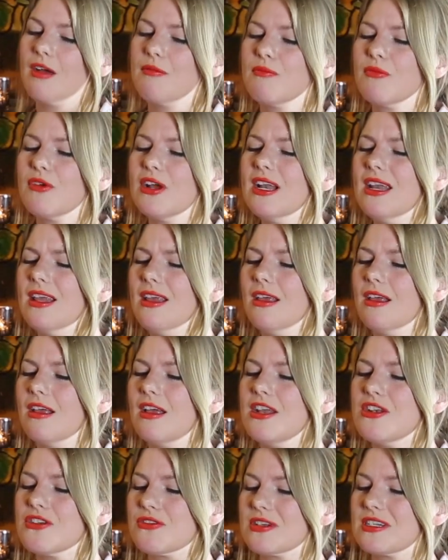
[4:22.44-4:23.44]
I'm really
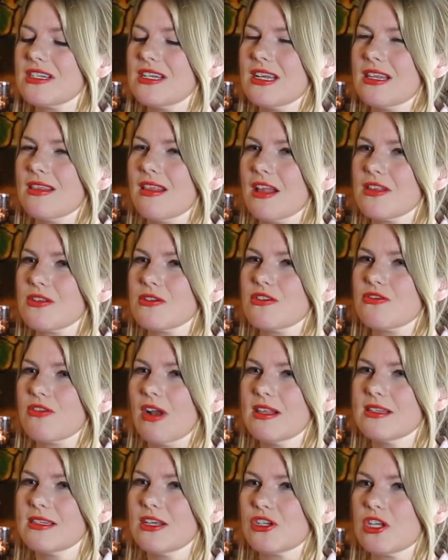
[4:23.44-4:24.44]
interested in that sort of
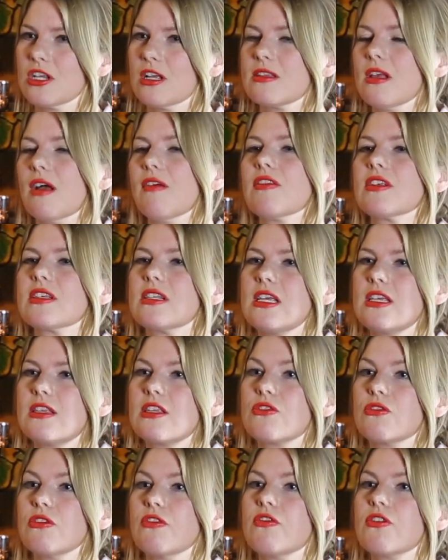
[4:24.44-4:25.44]
transition because obviously
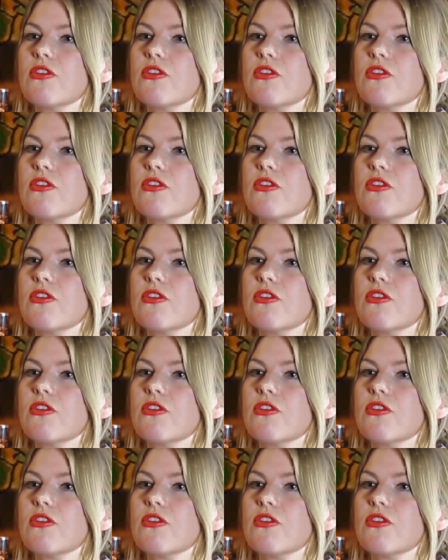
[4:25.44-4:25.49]
the sort